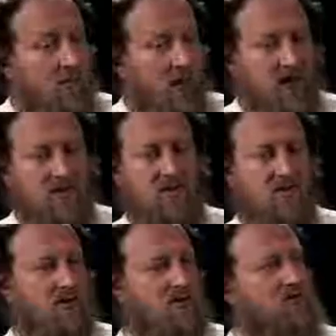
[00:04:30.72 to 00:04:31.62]
Why doesn't
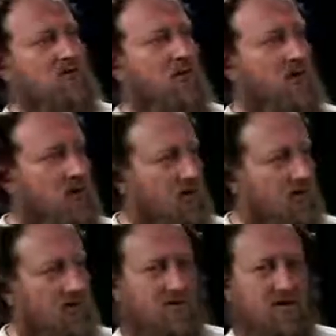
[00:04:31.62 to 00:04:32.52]
the Creator stop the
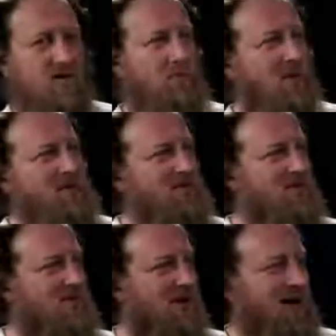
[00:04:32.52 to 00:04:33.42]
good? I mean, it depends
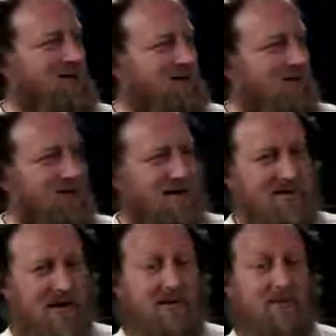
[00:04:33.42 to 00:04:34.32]
perhaps on your
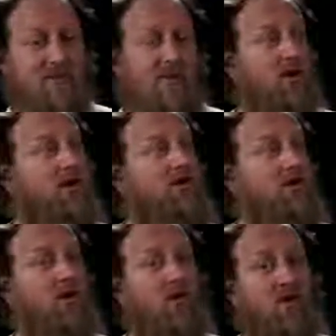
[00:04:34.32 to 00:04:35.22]
mentality, but
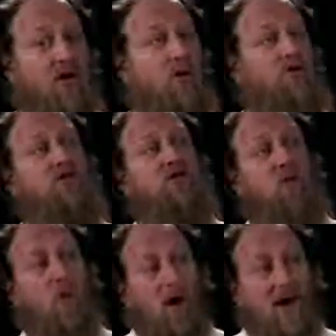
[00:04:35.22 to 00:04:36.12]
you know, the
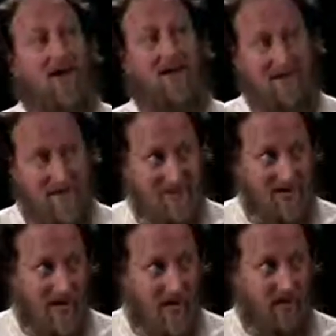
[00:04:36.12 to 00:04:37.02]
question why
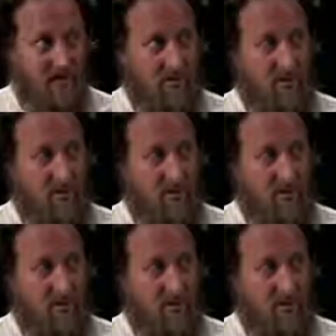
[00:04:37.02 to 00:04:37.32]
is there.